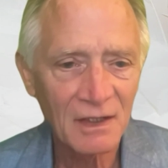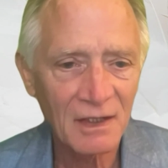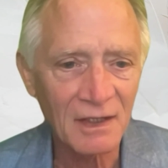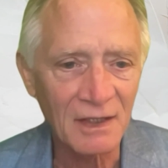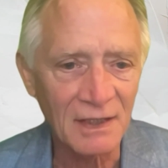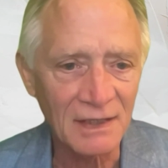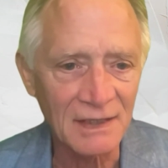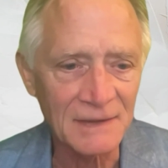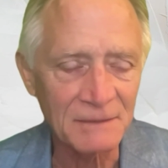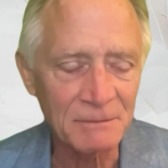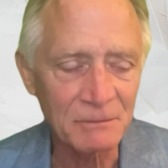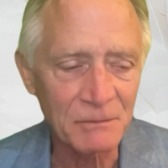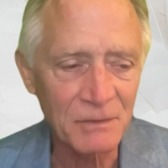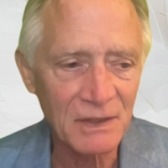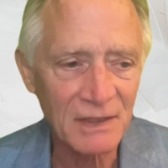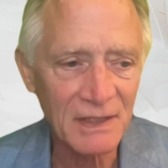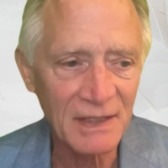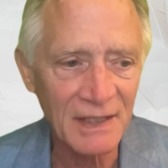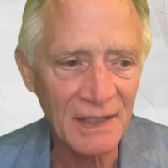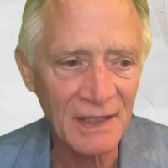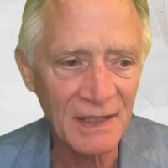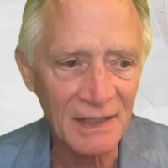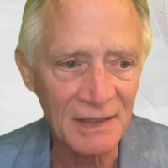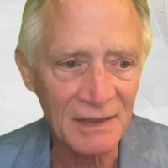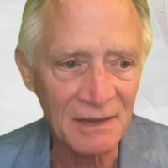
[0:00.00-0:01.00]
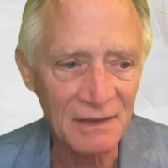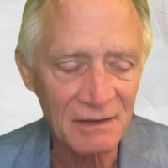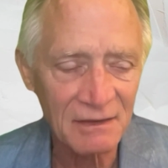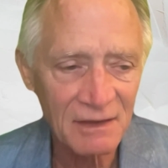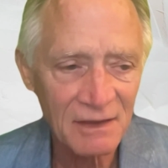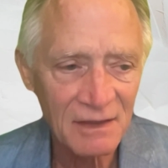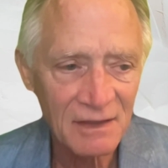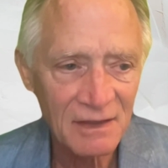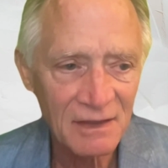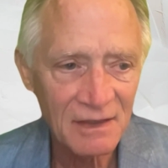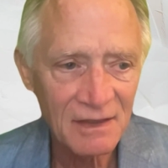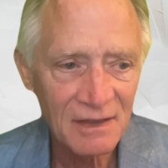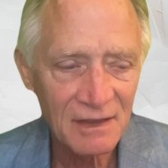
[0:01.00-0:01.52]
And
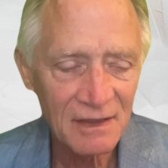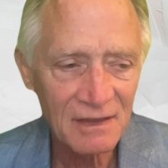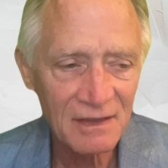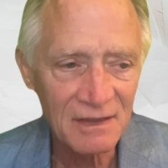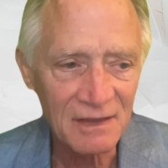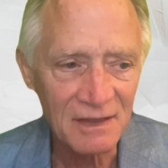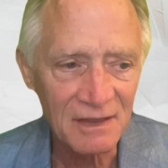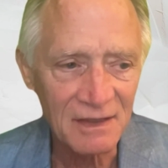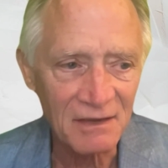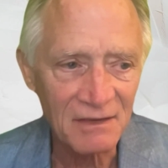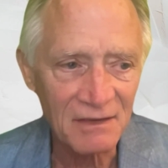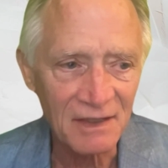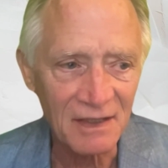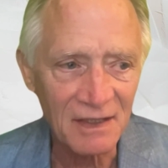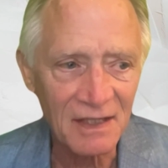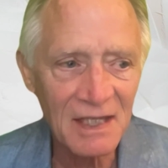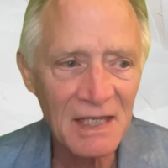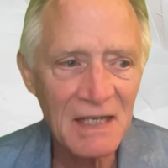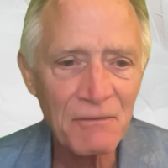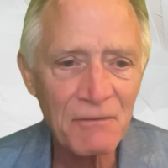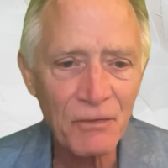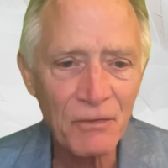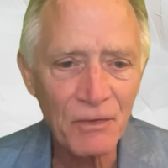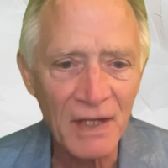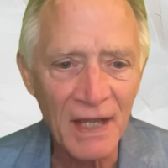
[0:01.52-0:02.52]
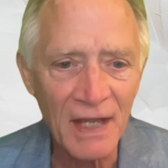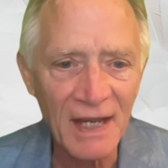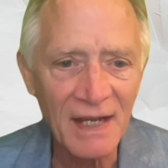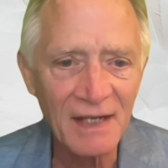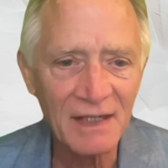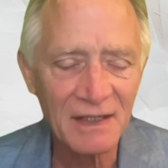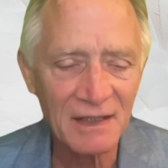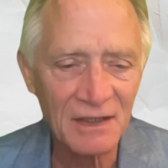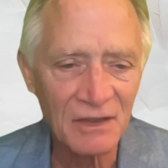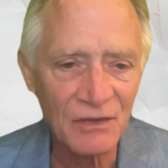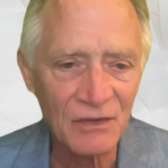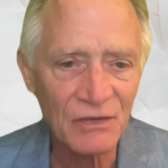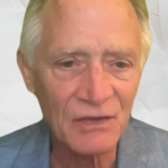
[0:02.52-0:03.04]
the key for
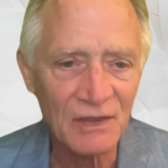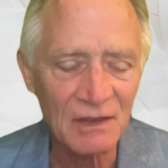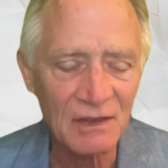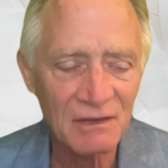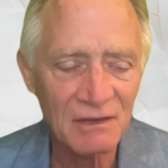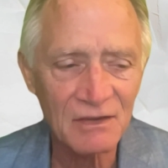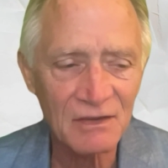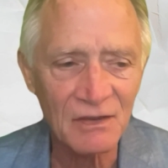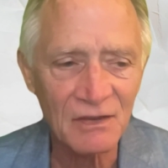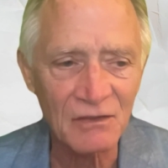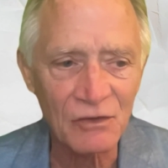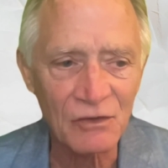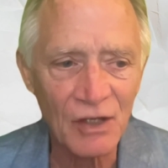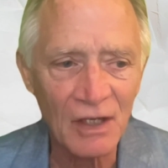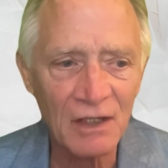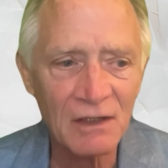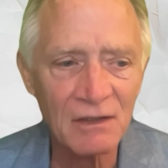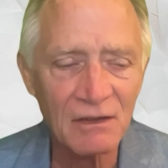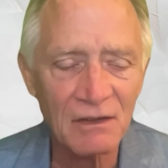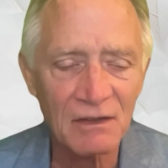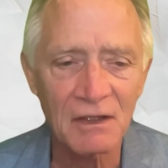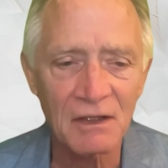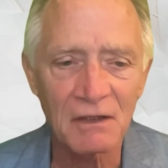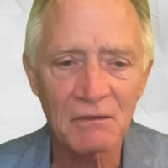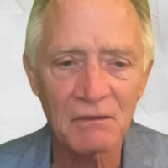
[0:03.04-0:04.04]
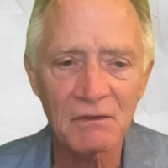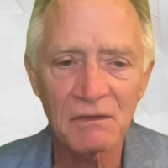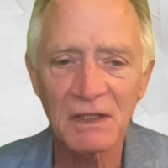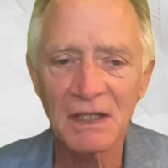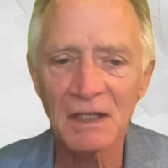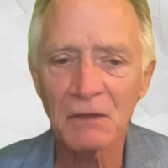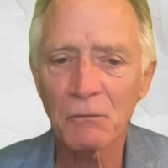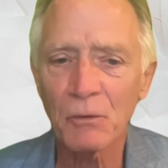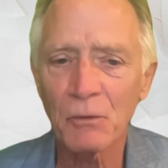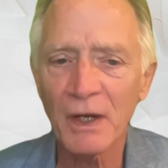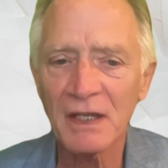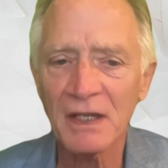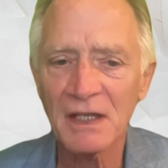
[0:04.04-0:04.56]
that is that Syngenta,
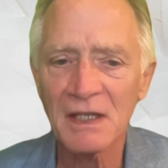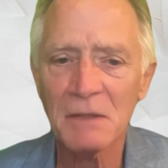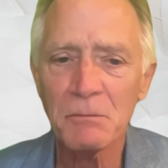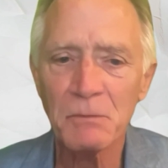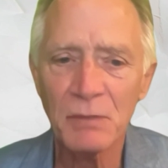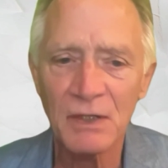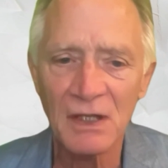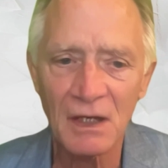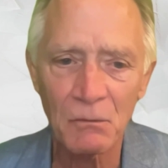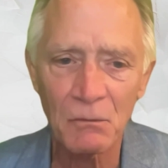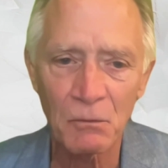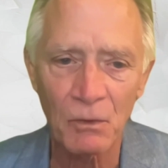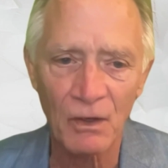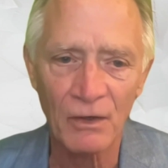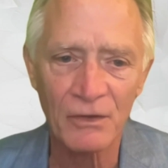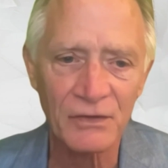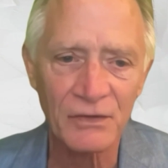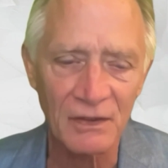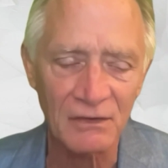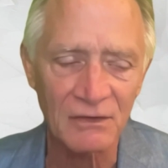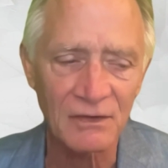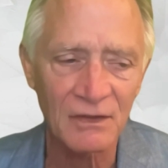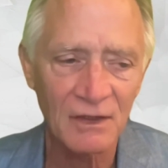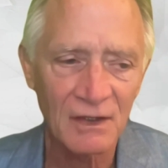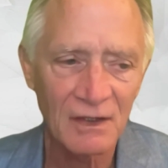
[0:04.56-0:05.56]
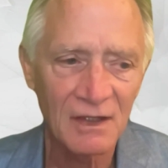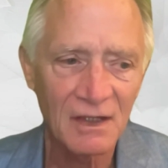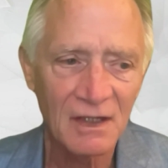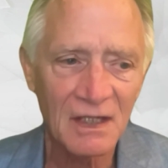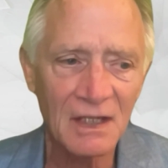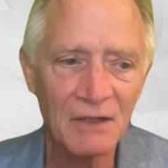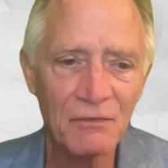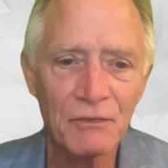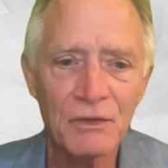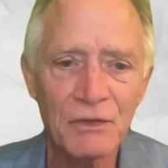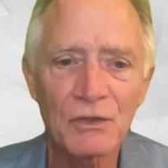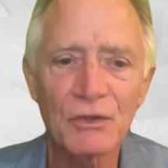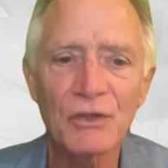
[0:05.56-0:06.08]
the way EPA works is
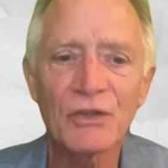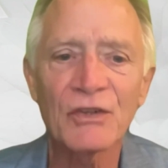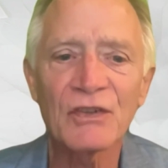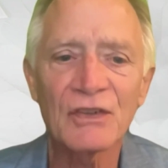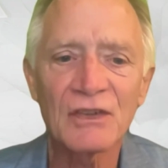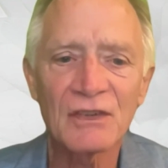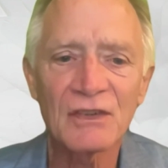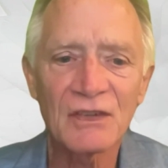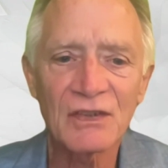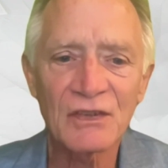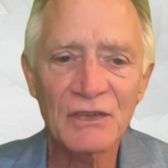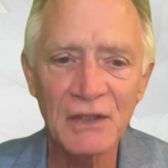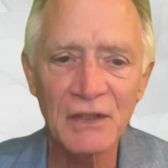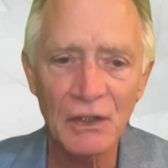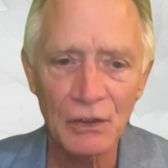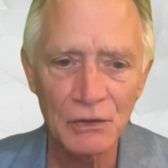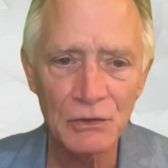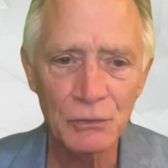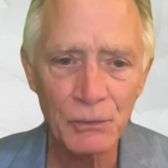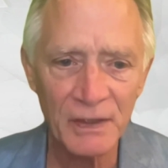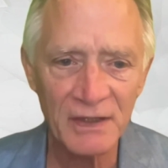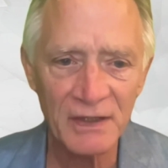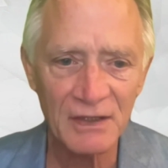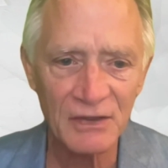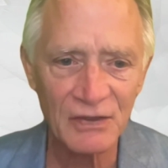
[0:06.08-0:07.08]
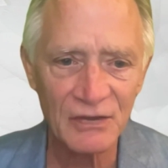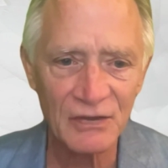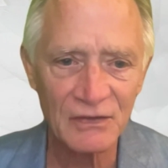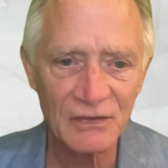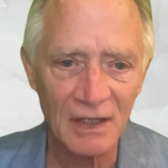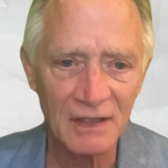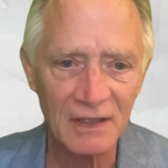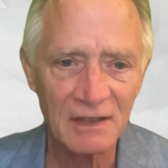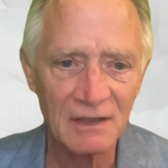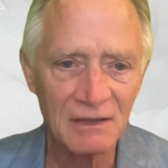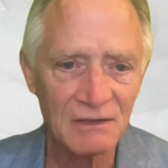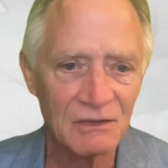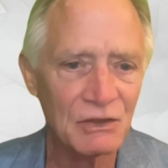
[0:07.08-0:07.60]
if you're still doing the
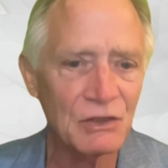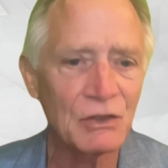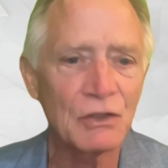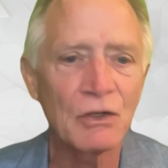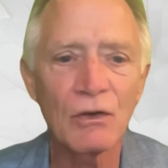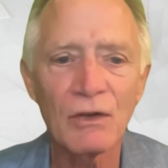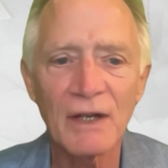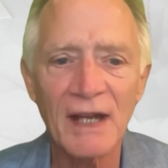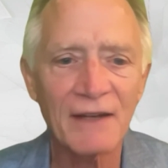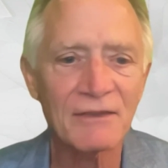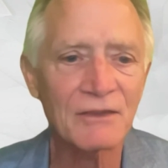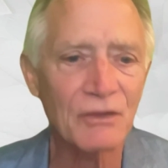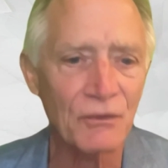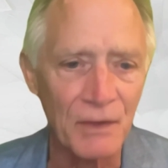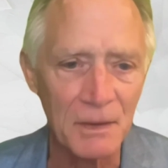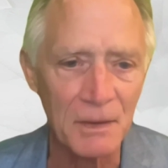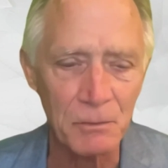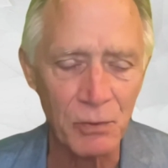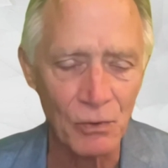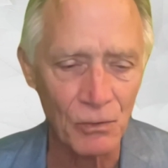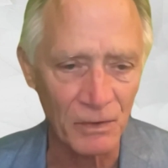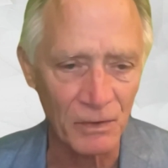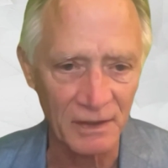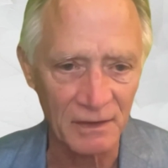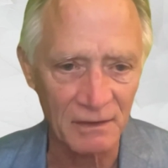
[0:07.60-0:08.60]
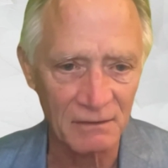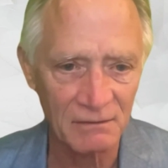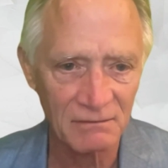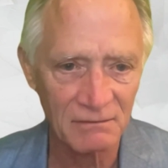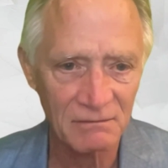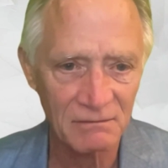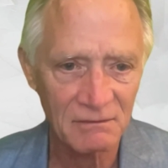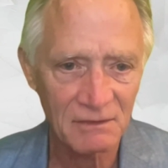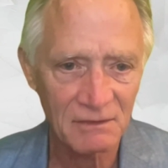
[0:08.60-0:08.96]
study, you don't have to report it.